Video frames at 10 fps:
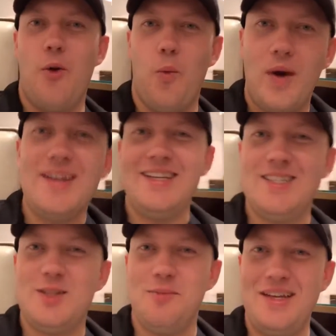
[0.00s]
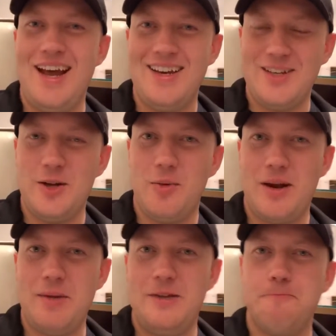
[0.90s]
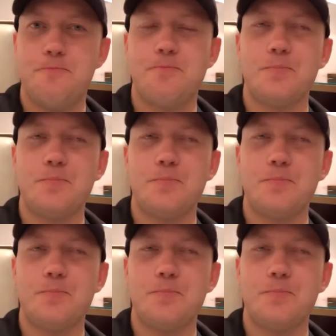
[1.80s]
what needs to be done. You know what I mean?